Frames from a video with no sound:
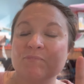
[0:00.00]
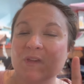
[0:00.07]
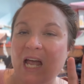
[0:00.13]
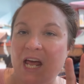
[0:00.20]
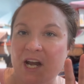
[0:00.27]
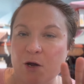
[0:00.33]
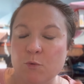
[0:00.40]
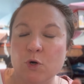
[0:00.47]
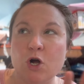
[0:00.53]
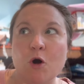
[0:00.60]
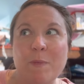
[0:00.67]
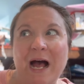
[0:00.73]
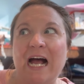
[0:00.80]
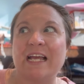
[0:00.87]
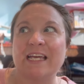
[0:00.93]
And I will go
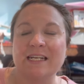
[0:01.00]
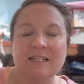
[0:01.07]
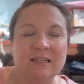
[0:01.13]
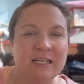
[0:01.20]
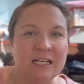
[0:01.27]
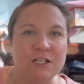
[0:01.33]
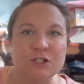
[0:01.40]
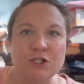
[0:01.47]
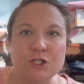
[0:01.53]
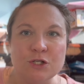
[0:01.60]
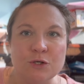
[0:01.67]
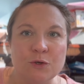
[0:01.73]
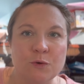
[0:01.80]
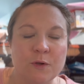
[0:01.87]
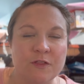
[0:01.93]
back and link
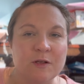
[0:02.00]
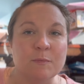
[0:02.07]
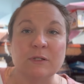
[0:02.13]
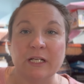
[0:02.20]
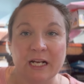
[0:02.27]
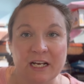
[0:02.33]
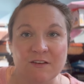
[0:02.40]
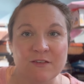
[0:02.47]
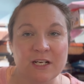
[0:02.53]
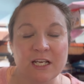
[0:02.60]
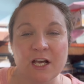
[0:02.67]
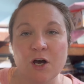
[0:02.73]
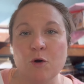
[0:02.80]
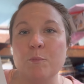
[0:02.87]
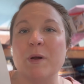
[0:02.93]
to the planning
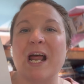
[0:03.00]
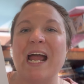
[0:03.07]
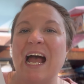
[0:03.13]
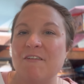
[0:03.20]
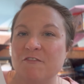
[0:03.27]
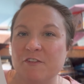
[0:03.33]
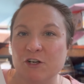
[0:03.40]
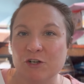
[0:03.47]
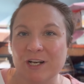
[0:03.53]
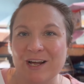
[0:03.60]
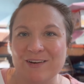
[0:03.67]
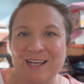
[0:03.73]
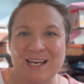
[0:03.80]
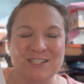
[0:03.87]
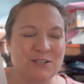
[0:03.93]
video, but I haven't figured it out
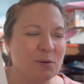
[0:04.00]
yet.